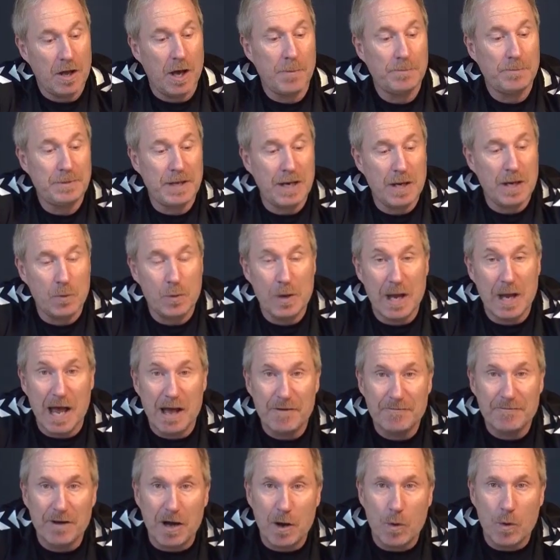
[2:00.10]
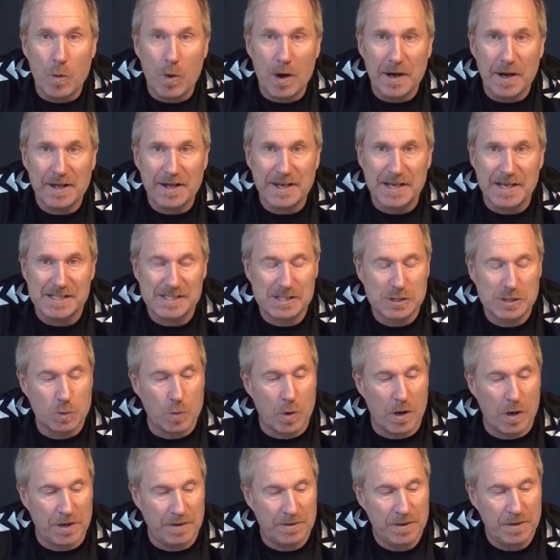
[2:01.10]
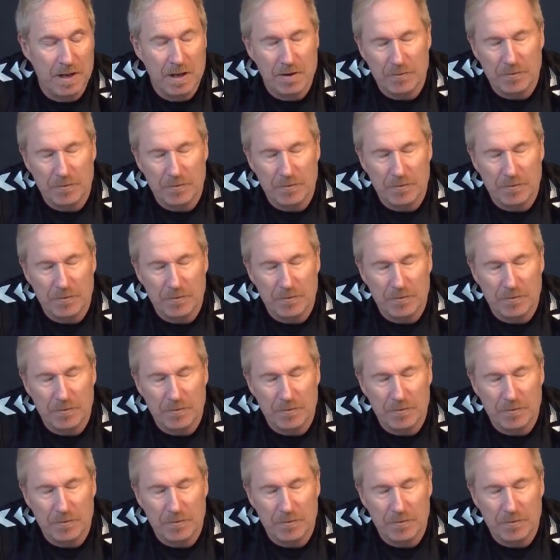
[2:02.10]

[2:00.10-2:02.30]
up there we have a 1 against 1.